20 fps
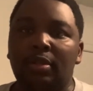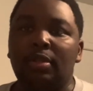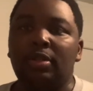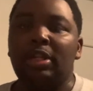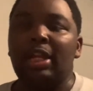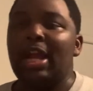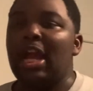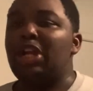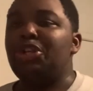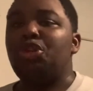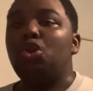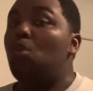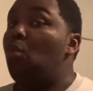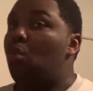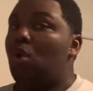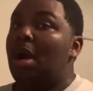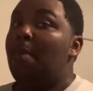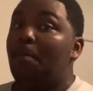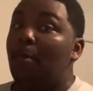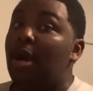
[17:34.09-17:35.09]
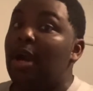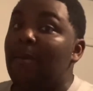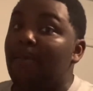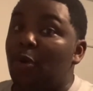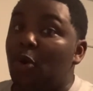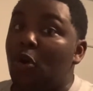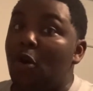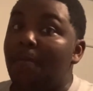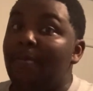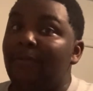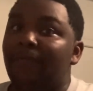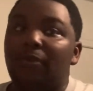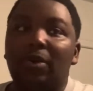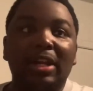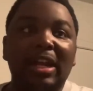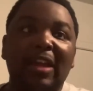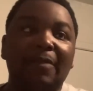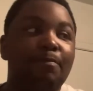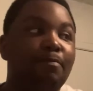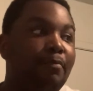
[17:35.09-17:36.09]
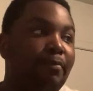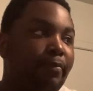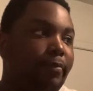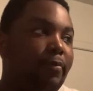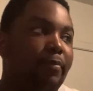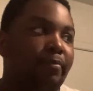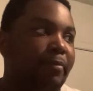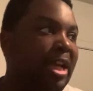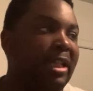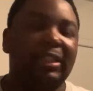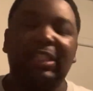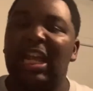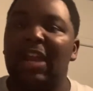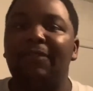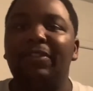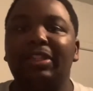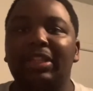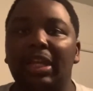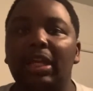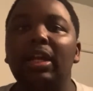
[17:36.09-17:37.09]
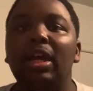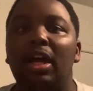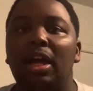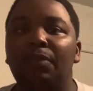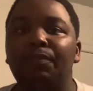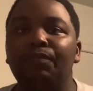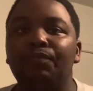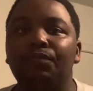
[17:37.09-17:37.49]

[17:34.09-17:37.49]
They got to do one more move before they mess everything up.